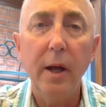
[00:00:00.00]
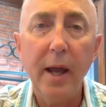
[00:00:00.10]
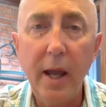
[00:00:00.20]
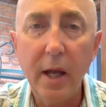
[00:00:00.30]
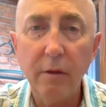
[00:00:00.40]

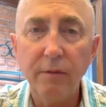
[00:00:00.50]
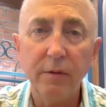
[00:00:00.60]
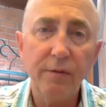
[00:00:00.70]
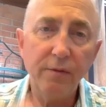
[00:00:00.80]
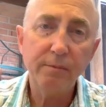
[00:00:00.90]
And if you
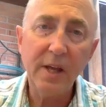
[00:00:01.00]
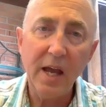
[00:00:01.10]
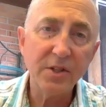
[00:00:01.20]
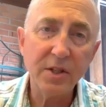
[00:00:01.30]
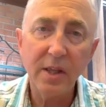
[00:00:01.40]

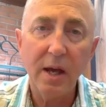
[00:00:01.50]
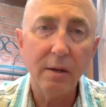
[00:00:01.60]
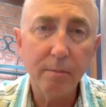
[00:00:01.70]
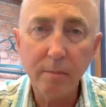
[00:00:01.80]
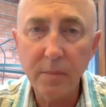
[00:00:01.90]
cast to the
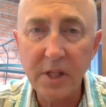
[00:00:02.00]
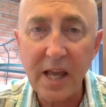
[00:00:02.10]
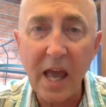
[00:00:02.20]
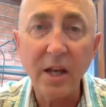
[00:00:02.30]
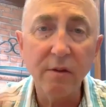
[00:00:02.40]

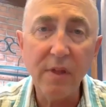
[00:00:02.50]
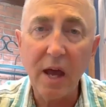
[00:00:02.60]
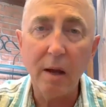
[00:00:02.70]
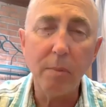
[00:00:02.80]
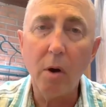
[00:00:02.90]
end of
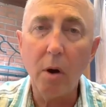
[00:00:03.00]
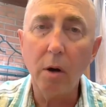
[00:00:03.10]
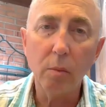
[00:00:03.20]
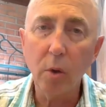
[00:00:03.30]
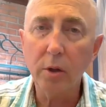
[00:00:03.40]
that bar,
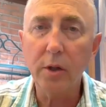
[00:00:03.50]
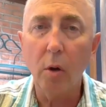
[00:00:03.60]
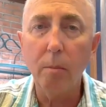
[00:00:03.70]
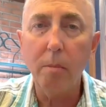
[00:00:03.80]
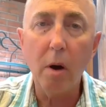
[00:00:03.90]
work the
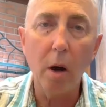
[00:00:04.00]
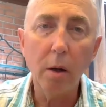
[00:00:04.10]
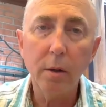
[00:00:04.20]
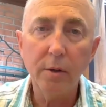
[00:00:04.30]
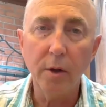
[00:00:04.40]
whole bar,
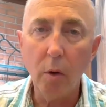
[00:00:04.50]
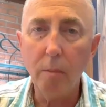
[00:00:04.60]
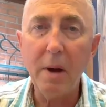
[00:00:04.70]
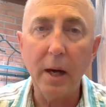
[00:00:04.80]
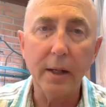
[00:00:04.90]
the whole
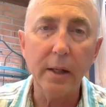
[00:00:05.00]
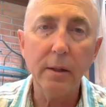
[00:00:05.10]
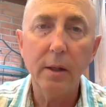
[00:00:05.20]
pocket,